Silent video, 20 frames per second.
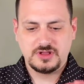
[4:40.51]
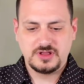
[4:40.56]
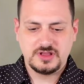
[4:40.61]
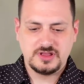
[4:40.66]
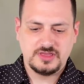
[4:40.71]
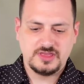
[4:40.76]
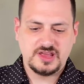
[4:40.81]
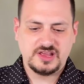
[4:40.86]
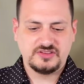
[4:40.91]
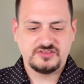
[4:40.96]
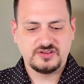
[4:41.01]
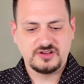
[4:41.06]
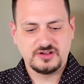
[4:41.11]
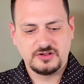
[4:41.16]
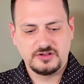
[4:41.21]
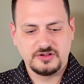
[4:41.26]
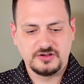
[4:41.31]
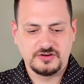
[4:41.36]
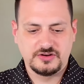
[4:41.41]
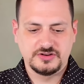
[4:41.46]
and that's how
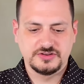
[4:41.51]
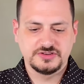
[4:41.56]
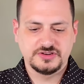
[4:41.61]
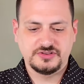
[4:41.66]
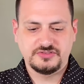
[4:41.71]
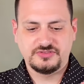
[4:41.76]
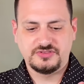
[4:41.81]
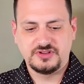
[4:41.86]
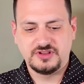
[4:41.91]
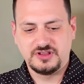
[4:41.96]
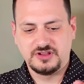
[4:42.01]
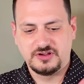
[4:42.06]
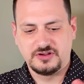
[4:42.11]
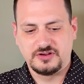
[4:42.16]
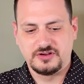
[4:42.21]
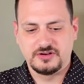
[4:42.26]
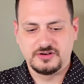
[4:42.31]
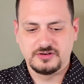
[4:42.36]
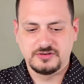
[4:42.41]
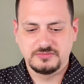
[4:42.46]
you're adjusting
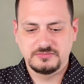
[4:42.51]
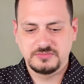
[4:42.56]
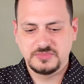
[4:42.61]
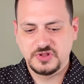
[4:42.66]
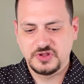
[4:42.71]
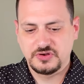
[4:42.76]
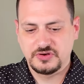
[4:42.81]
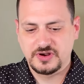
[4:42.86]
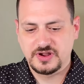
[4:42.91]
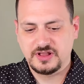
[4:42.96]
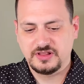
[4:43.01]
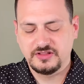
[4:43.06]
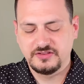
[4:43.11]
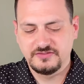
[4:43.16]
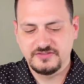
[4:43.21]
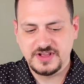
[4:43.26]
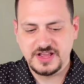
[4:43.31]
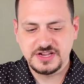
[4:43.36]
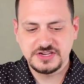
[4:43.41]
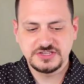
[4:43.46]
your your
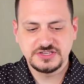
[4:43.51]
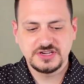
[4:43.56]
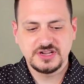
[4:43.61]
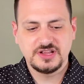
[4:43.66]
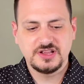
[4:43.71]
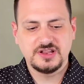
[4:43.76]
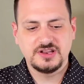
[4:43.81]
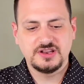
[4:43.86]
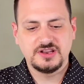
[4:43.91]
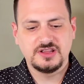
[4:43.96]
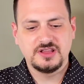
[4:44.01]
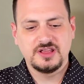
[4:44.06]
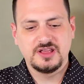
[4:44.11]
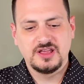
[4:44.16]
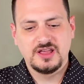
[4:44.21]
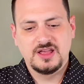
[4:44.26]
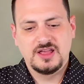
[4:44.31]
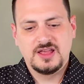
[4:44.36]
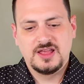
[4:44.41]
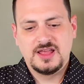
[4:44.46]
elevation.
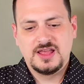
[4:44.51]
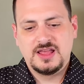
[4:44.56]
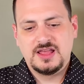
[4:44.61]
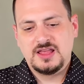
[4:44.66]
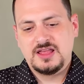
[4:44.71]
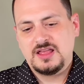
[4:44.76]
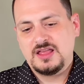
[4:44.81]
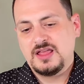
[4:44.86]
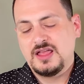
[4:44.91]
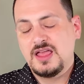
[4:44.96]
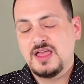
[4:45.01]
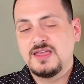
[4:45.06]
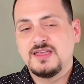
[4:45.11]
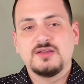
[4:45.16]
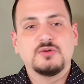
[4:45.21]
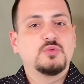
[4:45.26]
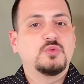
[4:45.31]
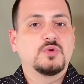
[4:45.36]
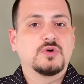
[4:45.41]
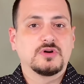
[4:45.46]

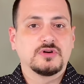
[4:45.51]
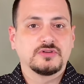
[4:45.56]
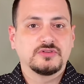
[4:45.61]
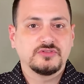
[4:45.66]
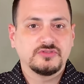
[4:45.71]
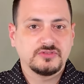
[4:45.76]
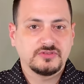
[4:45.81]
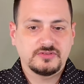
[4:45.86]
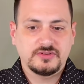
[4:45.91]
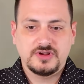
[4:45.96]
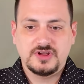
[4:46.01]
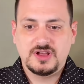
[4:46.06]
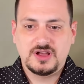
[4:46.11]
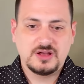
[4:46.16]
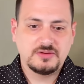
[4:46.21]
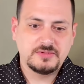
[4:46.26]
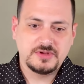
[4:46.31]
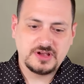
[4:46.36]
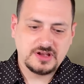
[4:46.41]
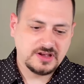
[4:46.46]
It works great.
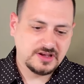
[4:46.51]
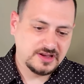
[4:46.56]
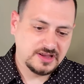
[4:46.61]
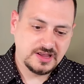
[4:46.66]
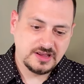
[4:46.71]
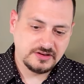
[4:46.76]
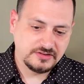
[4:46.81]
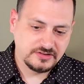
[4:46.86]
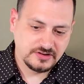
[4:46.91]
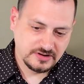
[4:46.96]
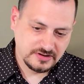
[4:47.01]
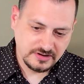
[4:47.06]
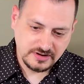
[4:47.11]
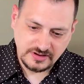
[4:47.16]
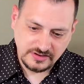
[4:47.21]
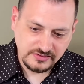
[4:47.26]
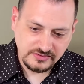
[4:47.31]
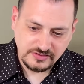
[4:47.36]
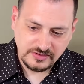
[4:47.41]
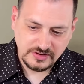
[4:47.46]
I mean, I hit
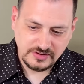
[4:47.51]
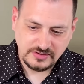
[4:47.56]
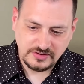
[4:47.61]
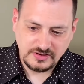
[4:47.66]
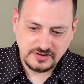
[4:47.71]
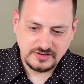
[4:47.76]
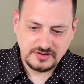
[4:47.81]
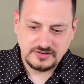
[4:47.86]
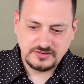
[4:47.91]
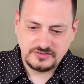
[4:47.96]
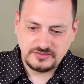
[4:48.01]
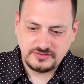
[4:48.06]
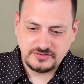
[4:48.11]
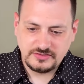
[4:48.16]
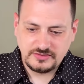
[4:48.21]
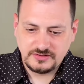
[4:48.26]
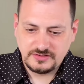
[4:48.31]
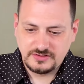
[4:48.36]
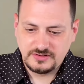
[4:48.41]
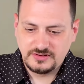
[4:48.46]
targets.
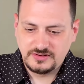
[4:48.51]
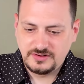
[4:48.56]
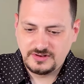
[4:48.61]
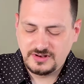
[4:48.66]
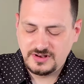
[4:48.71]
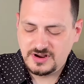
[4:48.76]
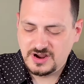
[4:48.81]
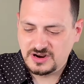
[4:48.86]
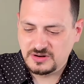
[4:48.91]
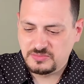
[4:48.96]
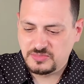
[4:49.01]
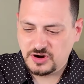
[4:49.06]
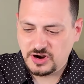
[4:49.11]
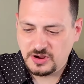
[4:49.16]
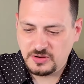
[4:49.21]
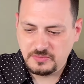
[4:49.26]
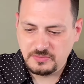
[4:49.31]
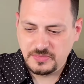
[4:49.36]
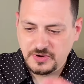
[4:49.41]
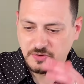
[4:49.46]
It's not a
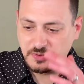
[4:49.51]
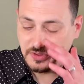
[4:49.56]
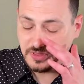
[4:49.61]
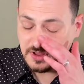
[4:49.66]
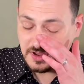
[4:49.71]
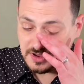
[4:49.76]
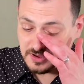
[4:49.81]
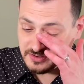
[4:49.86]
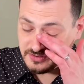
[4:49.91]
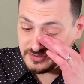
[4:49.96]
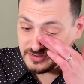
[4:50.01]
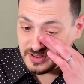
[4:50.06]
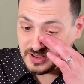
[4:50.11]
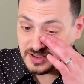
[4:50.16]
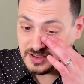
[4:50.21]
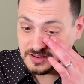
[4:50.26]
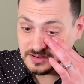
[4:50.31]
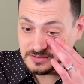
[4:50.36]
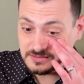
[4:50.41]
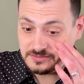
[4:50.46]
problem. But with these,
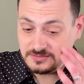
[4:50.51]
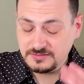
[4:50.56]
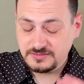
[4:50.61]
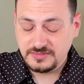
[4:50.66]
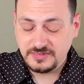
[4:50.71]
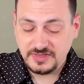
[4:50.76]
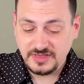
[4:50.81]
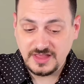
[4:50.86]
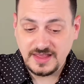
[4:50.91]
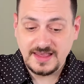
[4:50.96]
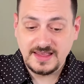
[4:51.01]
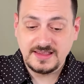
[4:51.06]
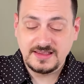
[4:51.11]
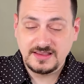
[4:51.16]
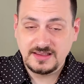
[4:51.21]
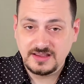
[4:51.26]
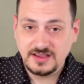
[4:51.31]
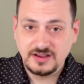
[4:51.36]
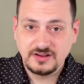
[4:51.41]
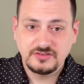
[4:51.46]
they they
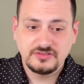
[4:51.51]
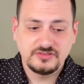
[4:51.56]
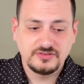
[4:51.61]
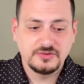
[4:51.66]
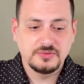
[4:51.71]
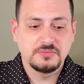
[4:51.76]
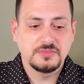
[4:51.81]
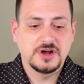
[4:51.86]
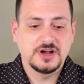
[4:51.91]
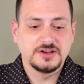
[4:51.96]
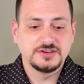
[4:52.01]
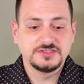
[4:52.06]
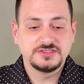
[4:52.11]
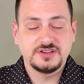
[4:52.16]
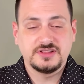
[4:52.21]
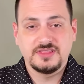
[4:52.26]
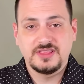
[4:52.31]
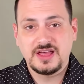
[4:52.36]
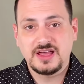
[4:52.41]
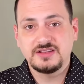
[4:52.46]
kick so
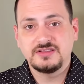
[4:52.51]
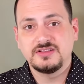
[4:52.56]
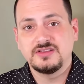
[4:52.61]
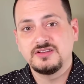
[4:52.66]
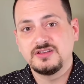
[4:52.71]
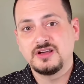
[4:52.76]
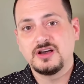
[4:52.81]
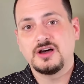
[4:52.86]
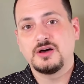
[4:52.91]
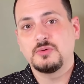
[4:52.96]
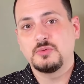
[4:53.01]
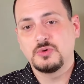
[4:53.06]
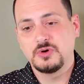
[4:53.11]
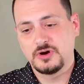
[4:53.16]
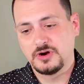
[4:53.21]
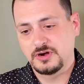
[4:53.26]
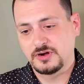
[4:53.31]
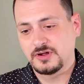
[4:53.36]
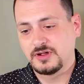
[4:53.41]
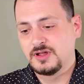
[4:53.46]
much that did not
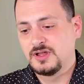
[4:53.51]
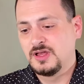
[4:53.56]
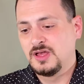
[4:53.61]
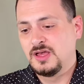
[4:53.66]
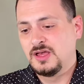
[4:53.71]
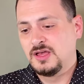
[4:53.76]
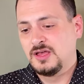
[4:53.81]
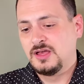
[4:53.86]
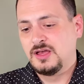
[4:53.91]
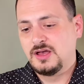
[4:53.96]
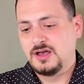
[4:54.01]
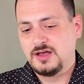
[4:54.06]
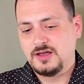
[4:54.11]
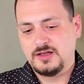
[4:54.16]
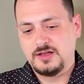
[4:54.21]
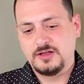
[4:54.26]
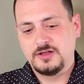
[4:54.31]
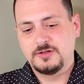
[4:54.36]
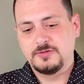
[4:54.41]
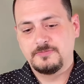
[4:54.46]
work.
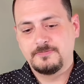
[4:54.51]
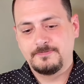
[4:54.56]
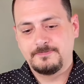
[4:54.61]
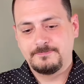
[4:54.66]
Um,